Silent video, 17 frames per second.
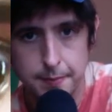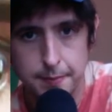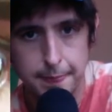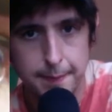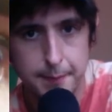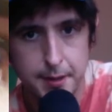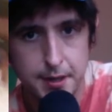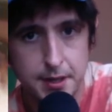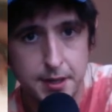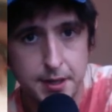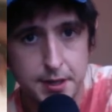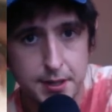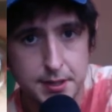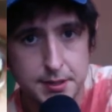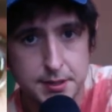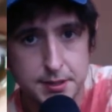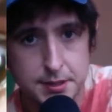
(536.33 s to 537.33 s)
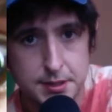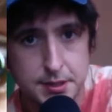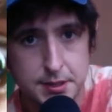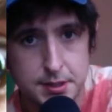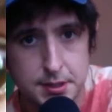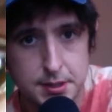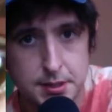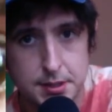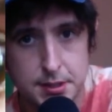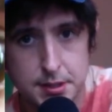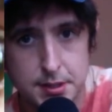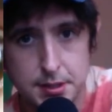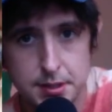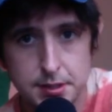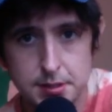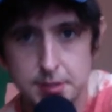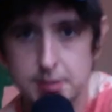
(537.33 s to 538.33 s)
eyes.
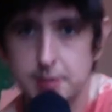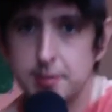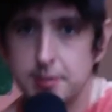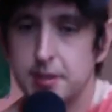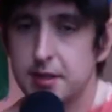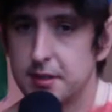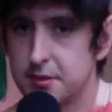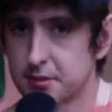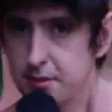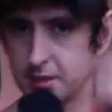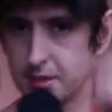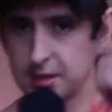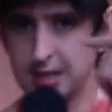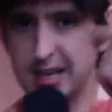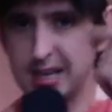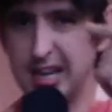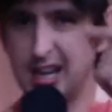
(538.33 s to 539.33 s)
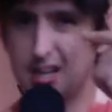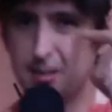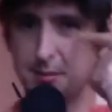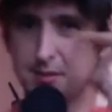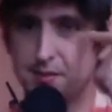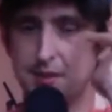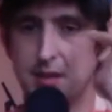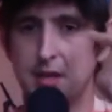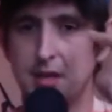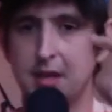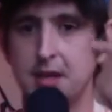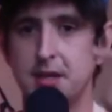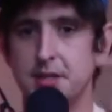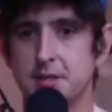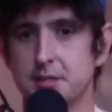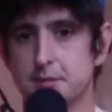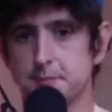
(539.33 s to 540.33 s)
So, you know, when you get it's like hiccups for the
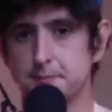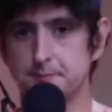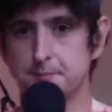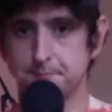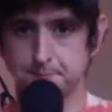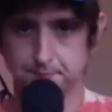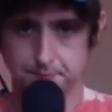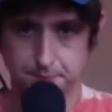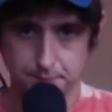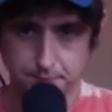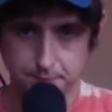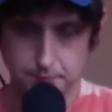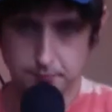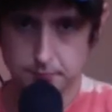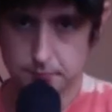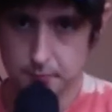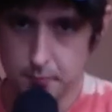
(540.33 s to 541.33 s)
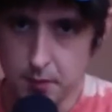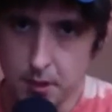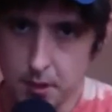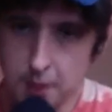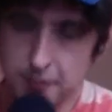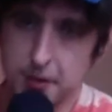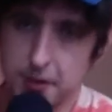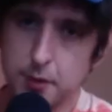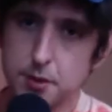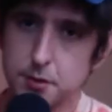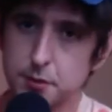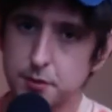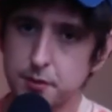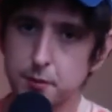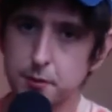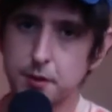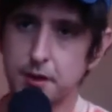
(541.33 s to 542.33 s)
eyes. If anyone's
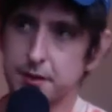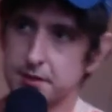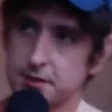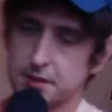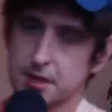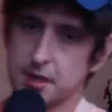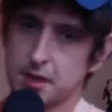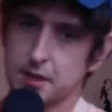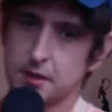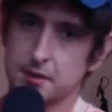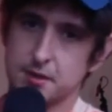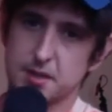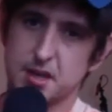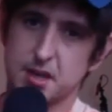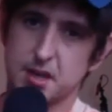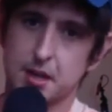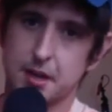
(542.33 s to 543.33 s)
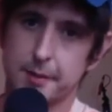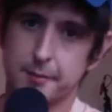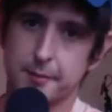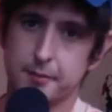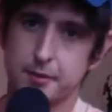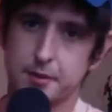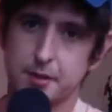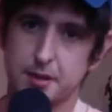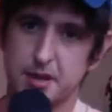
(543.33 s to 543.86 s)
wondering why the second camera, I